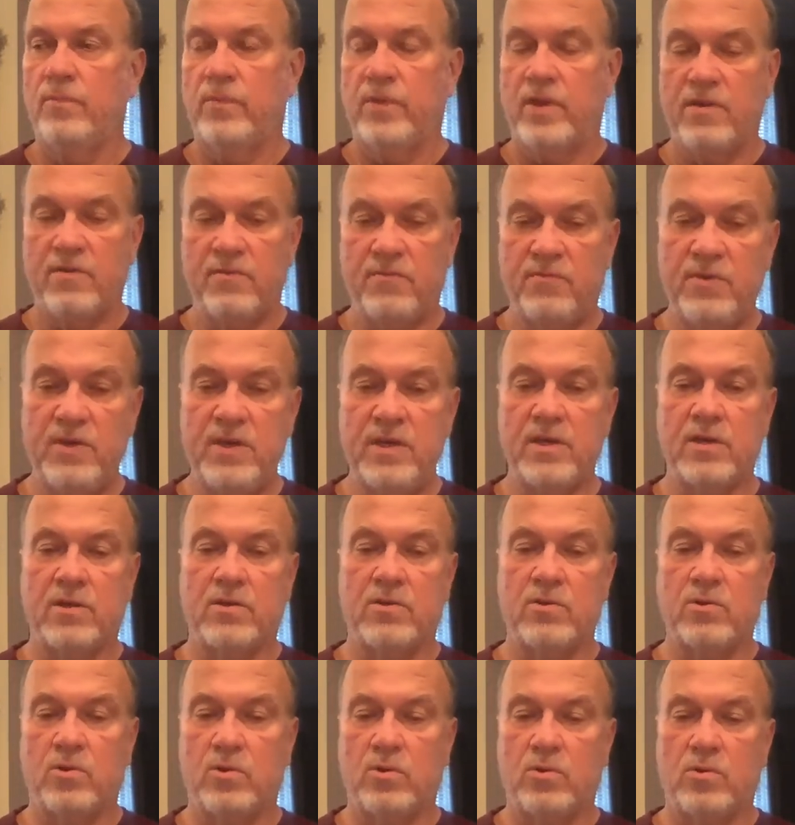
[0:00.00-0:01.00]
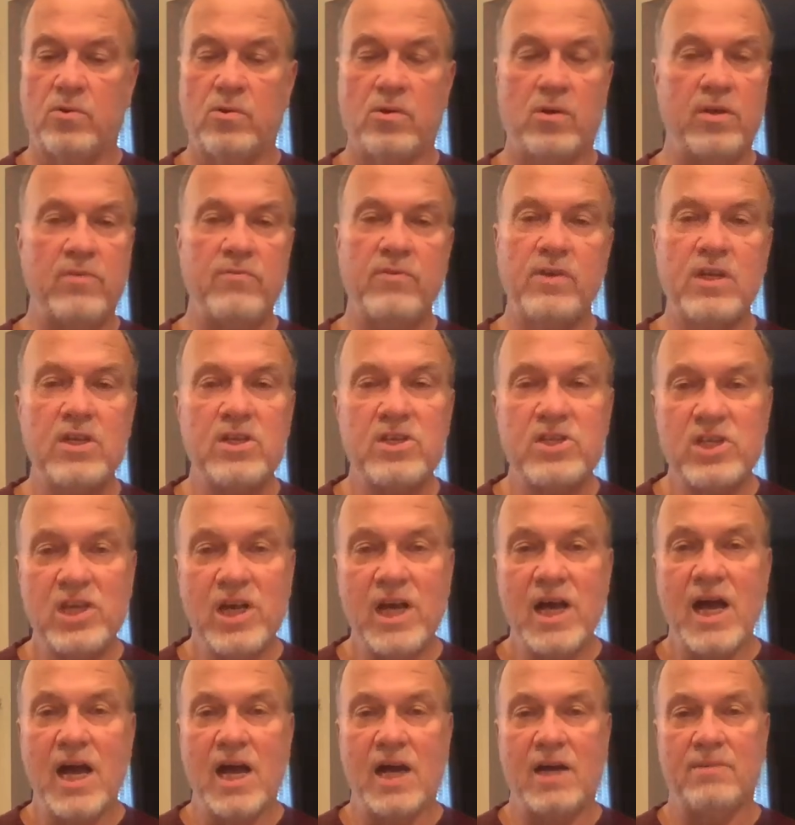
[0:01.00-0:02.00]
a vehicle or even a
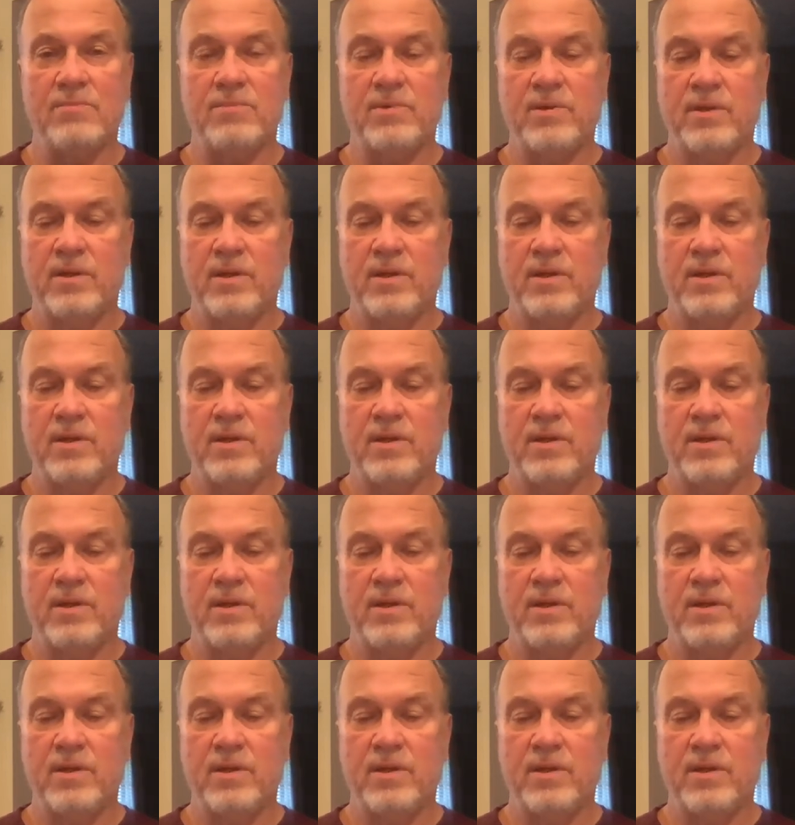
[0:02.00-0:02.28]
job.